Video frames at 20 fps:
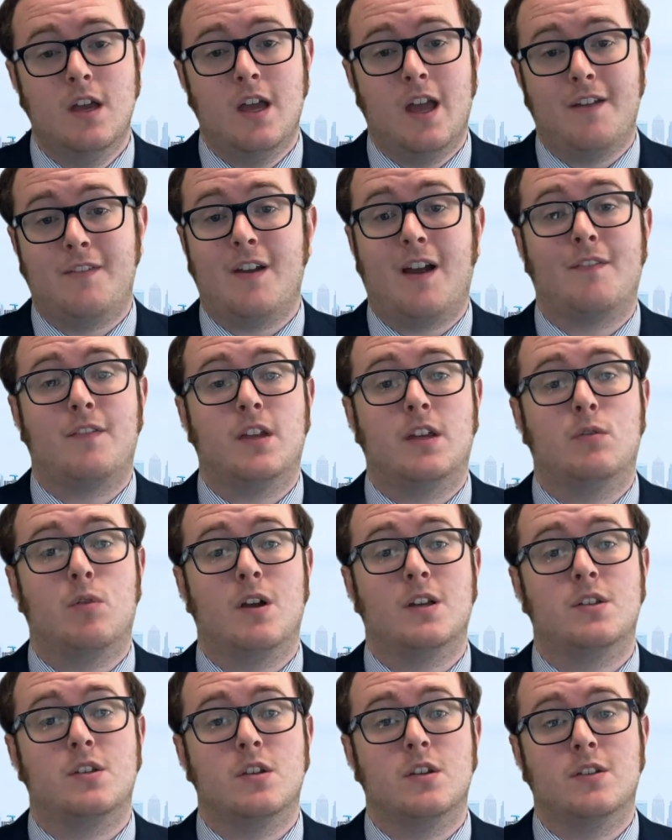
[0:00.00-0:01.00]
If you have any
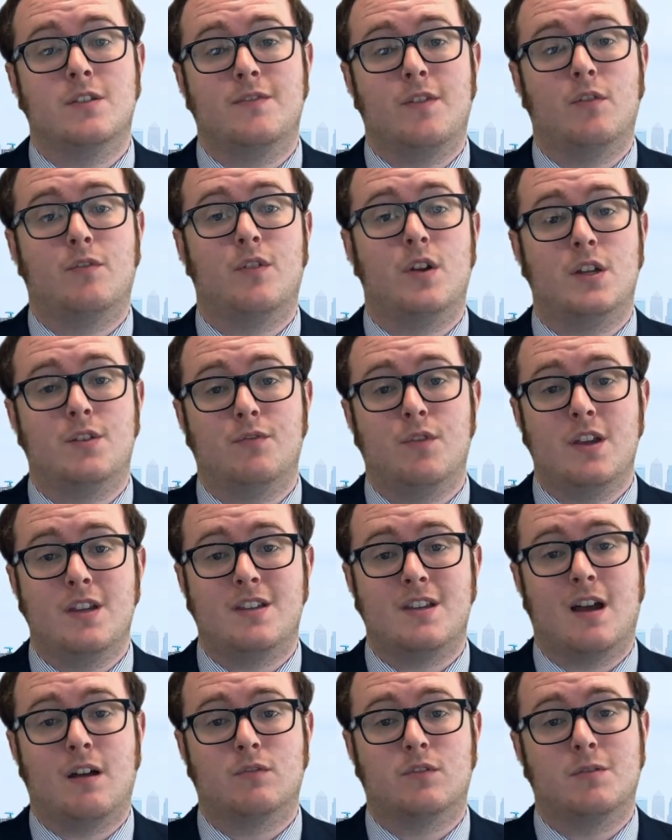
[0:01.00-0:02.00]
questions, feel free to
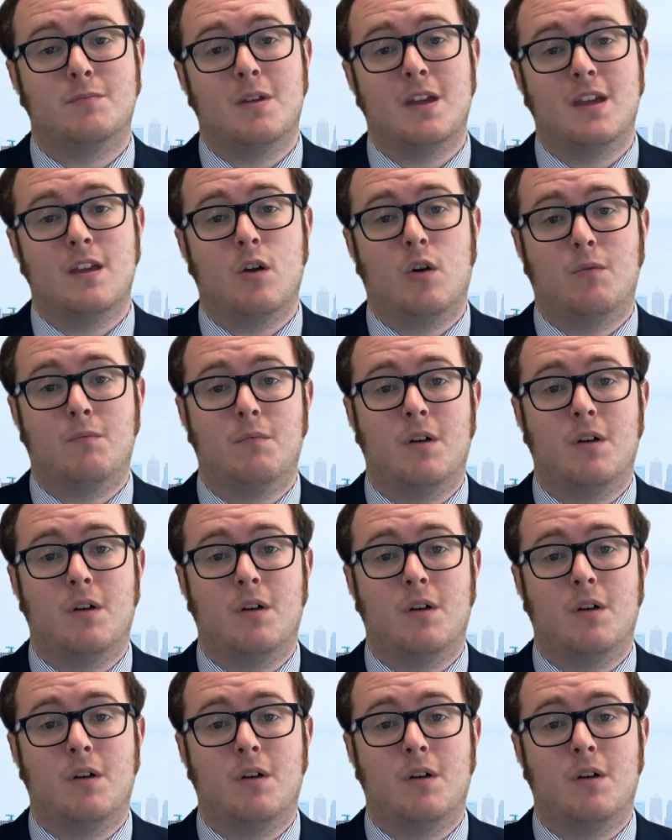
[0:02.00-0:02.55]
reach out to me